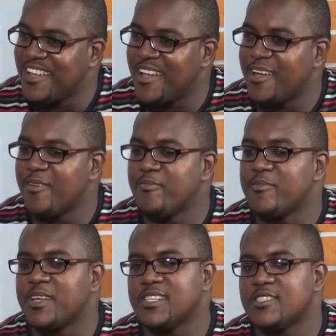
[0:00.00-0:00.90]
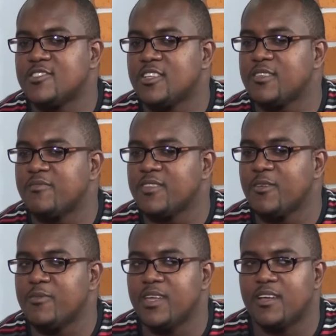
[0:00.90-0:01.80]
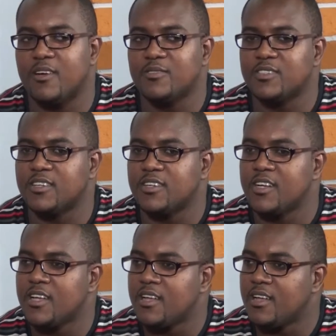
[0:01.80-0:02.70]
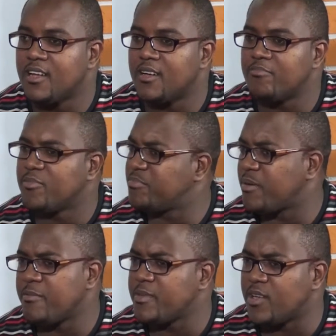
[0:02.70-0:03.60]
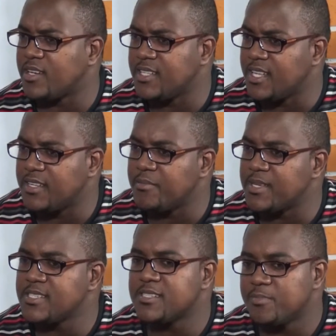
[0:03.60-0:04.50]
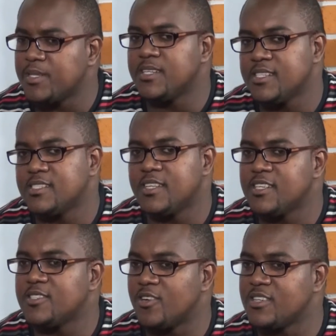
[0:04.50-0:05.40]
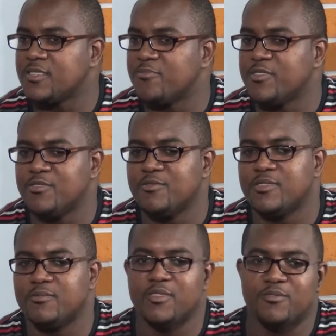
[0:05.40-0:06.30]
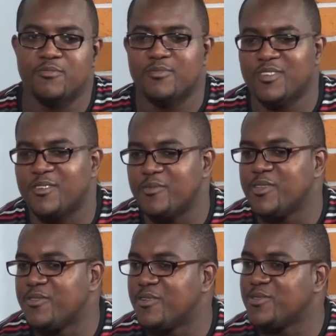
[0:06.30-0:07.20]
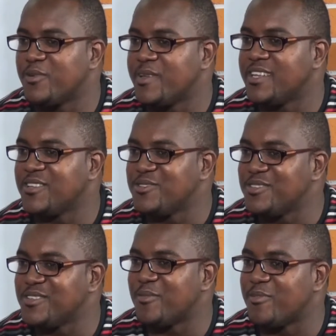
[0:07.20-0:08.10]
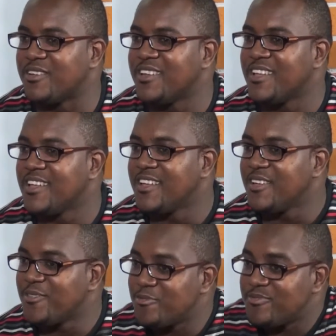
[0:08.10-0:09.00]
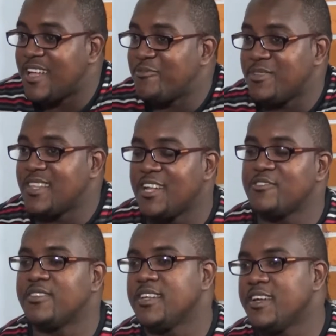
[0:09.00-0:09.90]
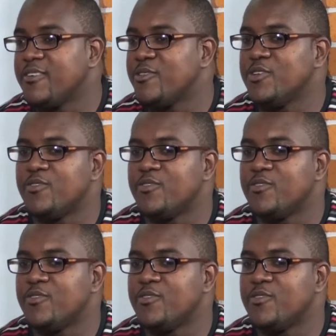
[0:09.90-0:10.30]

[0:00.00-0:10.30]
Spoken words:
because it's not something that we encounter probably on a daily basis. But it is awesome when you go to a wedding and you see someone not with natural hair, or